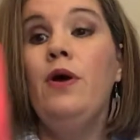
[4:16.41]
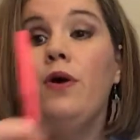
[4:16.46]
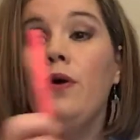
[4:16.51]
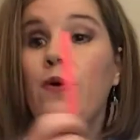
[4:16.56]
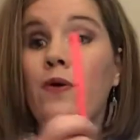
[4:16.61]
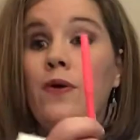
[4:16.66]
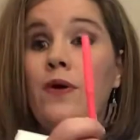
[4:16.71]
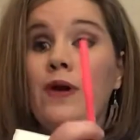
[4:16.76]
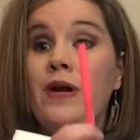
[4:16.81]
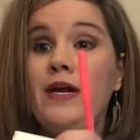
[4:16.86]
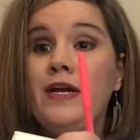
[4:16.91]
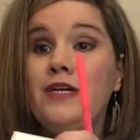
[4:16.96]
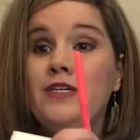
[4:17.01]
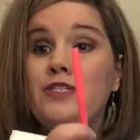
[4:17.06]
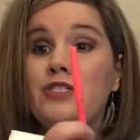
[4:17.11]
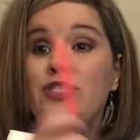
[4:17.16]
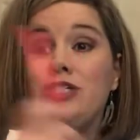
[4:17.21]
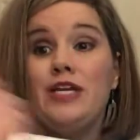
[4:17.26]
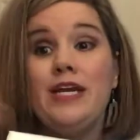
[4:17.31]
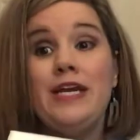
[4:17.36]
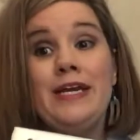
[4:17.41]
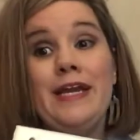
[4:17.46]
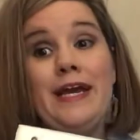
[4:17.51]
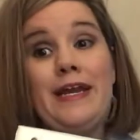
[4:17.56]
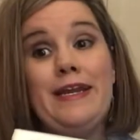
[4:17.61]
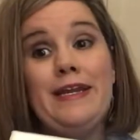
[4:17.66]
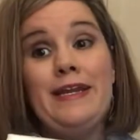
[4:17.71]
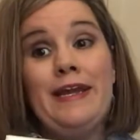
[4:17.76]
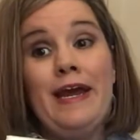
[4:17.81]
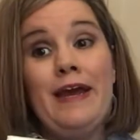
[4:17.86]
Orange, and I
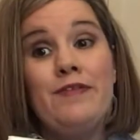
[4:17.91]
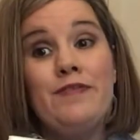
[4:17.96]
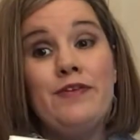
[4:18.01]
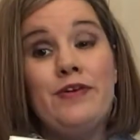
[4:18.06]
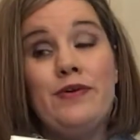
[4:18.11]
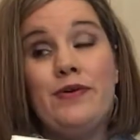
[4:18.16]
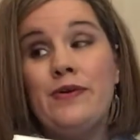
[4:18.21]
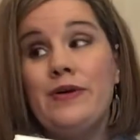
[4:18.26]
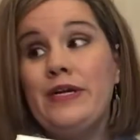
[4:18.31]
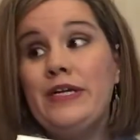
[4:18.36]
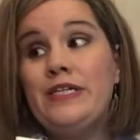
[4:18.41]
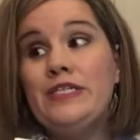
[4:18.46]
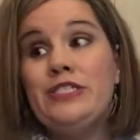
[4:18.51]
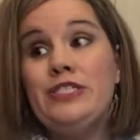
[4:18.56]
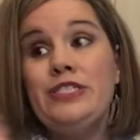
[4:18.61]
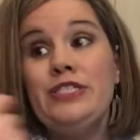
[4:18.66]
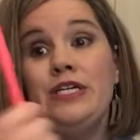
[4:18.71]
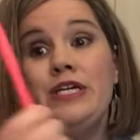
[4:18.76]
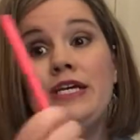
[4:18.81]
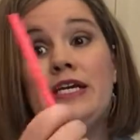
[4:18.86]
didn't have an orange,